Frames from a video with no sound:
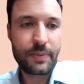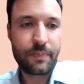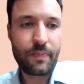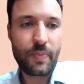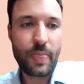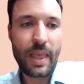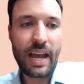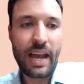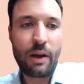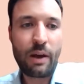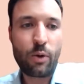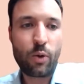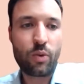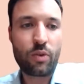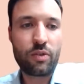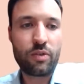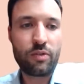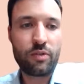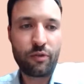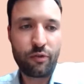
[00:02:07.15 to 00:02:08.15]

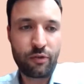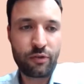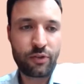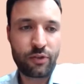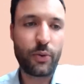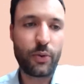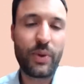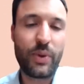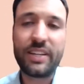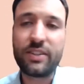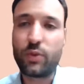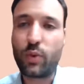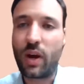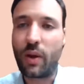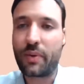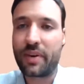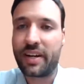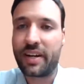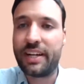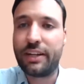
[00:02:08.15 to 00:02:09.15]
Now, the reason
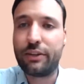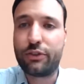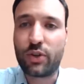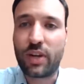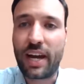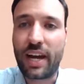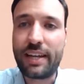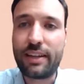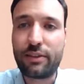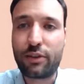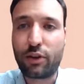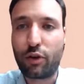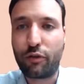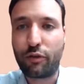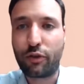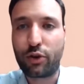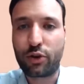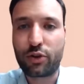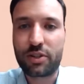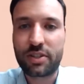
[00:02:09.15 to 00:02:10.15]
why we're here tonight,
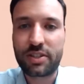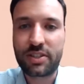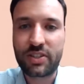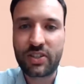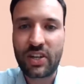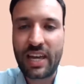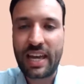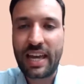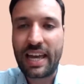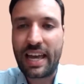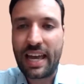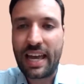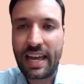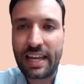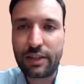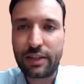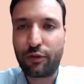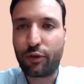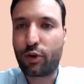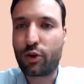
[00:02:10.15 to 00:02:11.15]
of course,
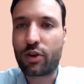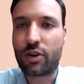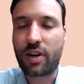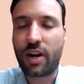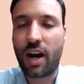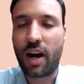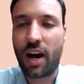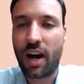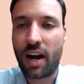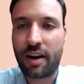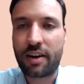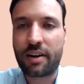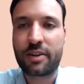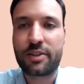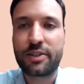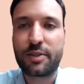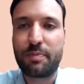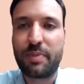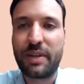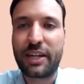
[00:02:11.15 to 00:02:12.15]
is for
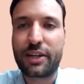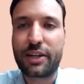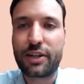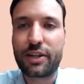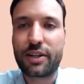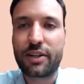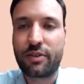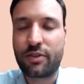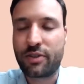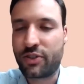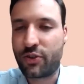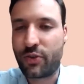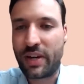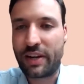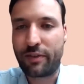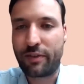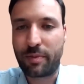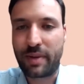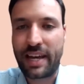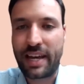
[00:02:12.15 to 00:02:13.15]
our speaker
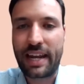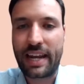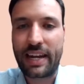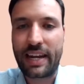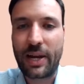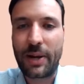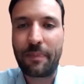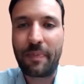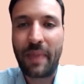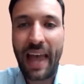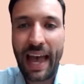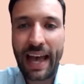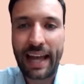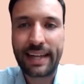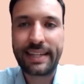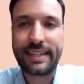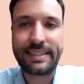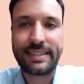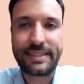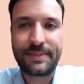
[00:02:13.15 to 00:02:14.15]
straight from Canada,
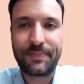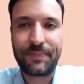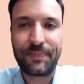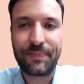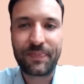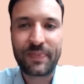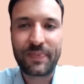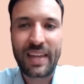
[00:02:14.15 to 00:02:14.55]
Alex.